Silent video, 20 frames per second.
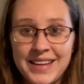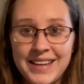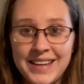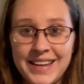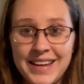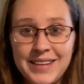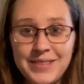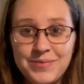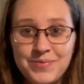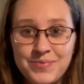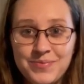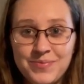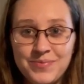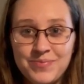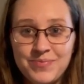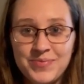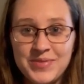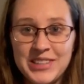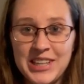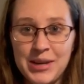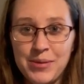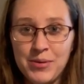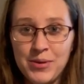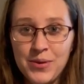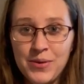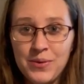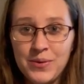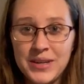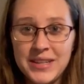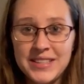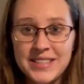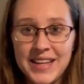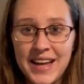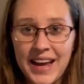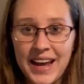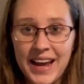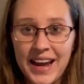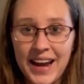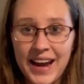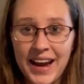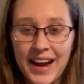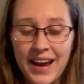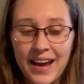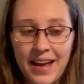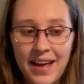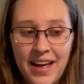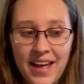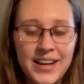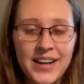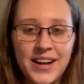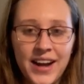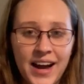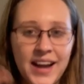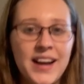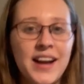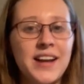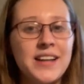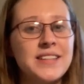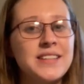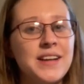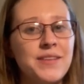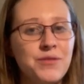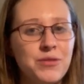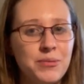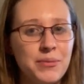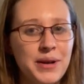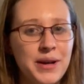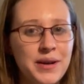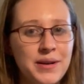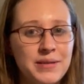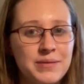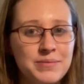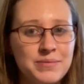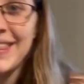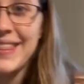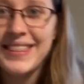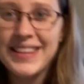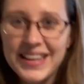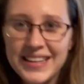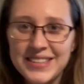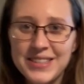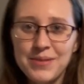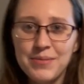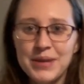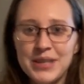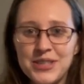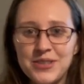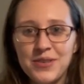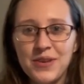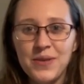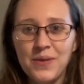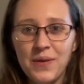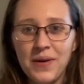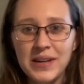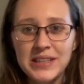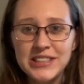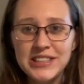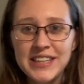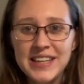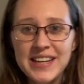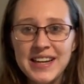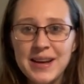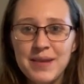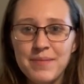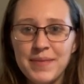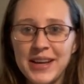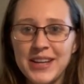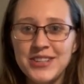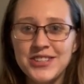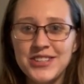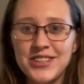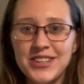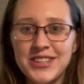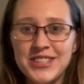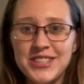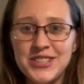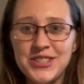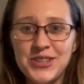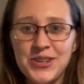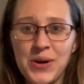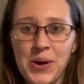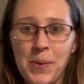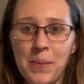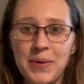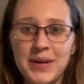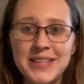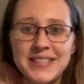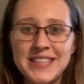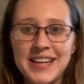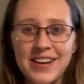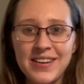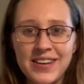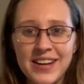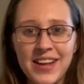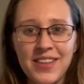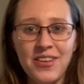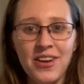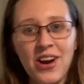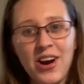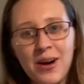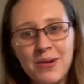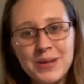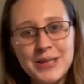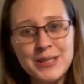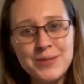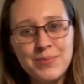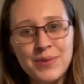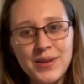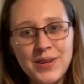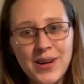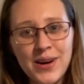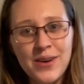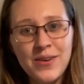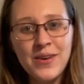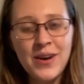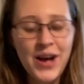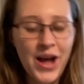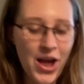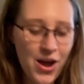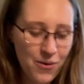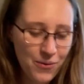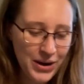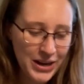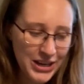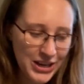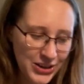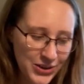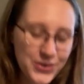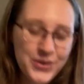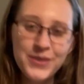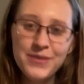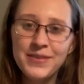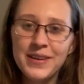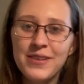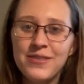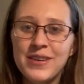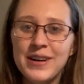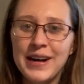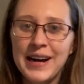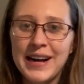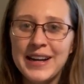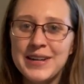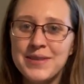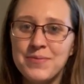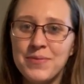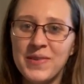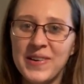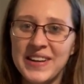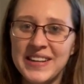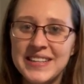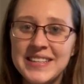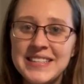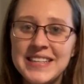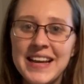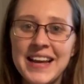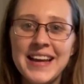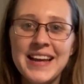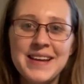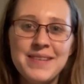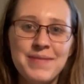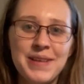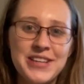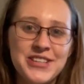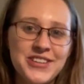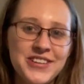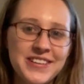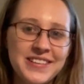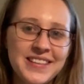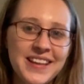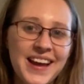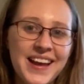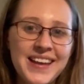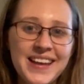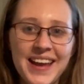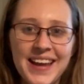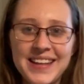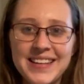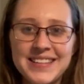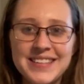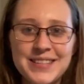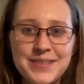yeah, TEMU was a 9 out of 10 for me. Thanks so much for watching. Make sure to put down in the comments below what your favorite item was. Make sure to like and